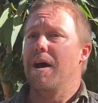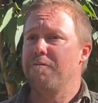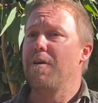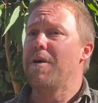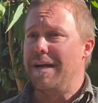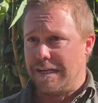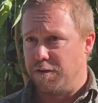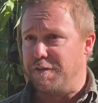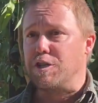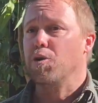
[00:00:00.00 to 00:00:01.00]
very
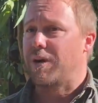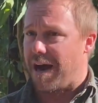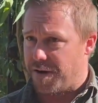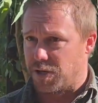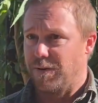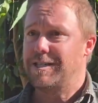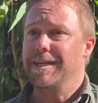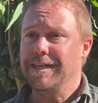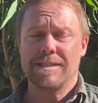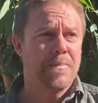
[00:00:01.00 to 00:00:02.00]
individual
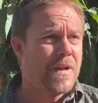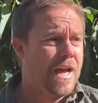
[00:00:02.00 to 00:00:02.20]
characteristics.